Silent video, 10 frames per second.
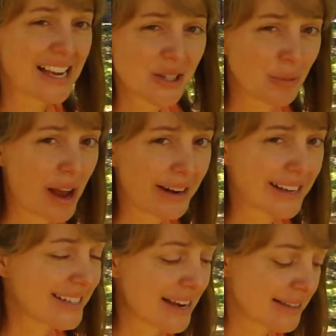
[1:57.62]
guess what?
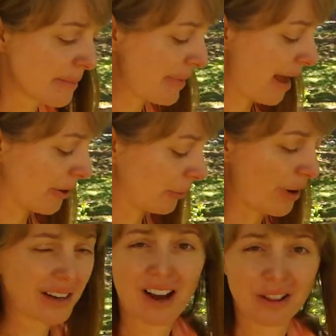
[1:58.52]
It doesn't matter
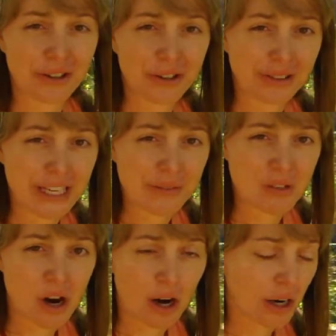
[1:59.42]
what color your
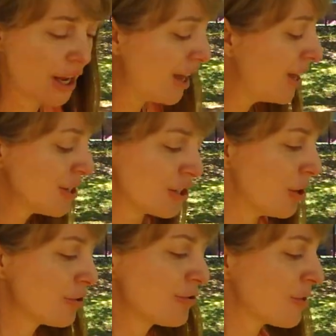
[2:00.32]
leaves are.
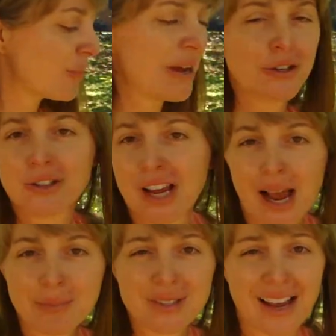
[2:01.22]
Don't spend your
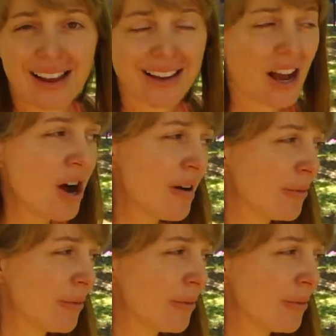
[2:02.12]
time saying, oh, I